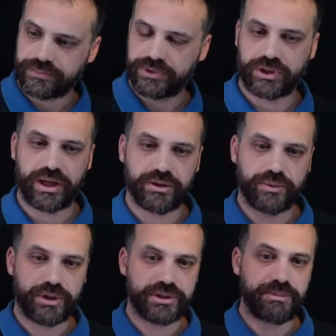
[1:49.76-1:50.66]
So in other
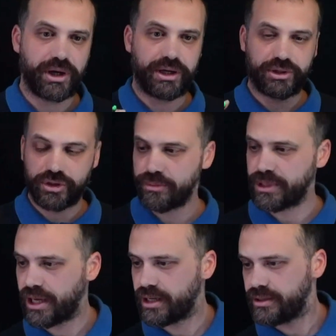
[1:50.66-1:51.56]
words, my
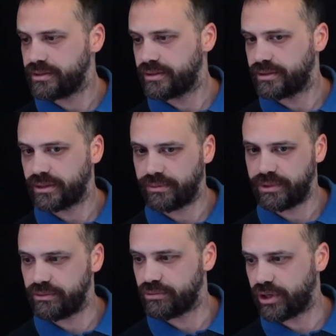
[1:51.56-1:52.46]
denominator, I'm
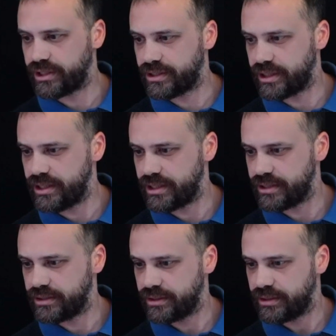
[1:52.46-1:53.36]
going to write it down
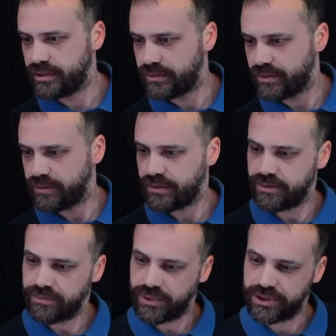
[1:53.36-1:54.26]
here,
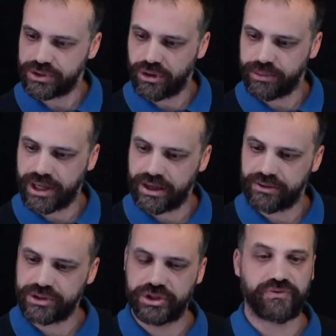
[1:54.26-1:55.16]
my denominator
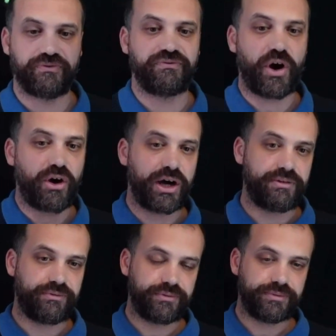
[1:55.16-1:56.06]
is just
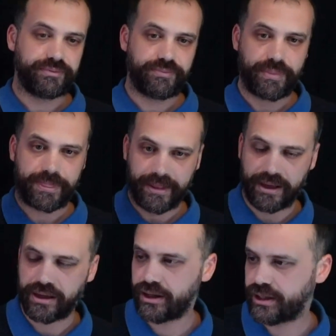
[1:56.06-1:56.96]
five.
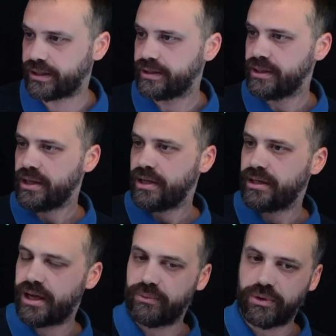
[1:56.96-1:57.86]
Okay,
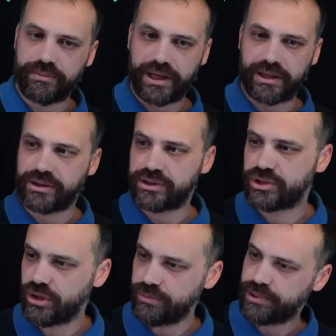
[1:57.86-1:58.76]
now what about the
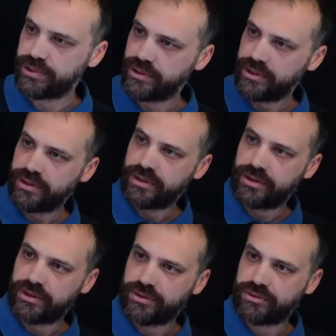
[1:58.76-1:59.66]
top?
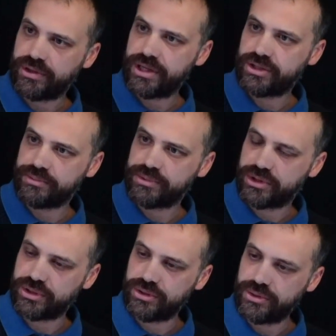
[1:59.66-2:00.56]
three times
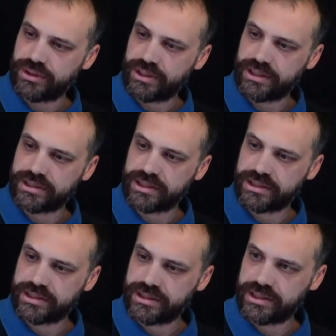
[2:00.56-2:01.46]
two is
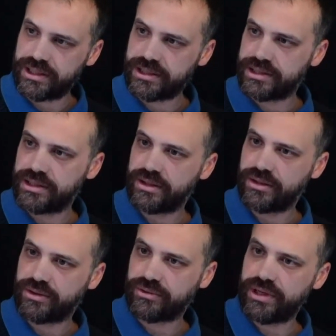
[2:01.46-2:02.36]
six.
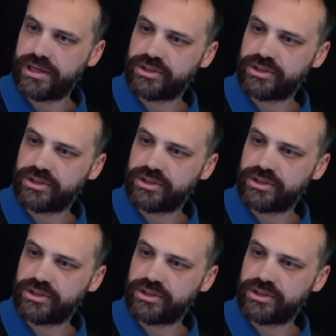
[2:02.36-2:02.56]
three